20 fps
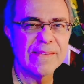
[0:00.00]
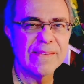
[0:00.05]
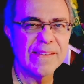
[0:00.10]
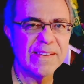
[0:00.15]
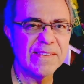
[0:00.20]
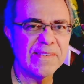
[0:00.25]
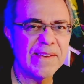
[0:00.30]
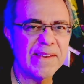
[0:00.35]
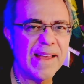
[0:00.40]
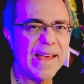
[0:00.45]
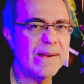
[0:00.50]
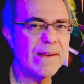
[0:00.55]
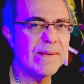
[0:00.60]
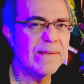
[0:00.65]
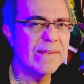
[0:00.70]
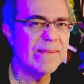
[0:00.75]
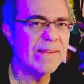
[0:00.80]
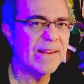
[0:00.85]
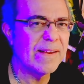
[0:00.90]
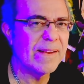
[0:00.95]
They should have
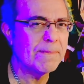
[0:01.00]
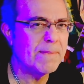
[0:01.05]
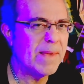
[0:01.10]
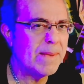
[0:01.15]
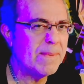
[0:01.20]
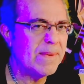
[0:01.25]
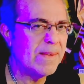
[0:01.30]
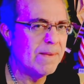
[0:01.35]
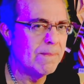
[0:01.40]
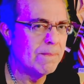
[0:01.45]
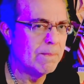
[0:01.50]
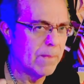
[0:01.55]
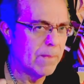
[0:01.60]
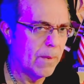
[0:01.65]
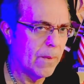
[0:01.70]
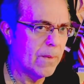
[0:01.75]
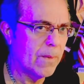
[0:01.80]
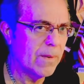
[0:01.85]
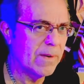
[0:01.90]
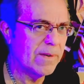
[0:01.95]
like maybe
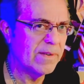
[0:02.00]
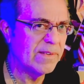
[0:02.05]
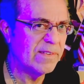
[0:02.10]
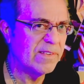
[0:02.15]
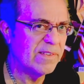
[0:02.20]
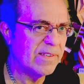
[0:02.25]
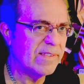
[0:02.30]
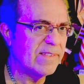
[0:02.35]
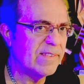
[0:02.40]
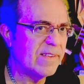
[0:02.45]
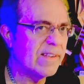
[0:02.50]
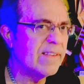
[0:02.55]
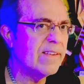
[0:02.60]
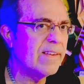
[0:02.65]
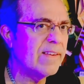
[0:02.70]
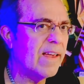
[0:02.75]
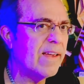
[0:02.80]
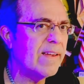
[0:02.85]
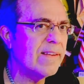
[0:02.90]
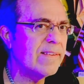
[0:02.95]
more just in
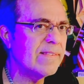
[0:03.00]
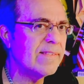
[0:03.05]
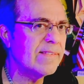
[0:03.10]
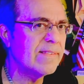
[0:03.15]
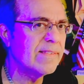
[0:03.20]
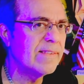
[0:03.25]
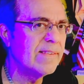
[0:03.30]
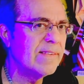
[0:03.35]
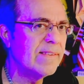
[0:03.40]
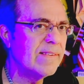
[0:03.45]
case,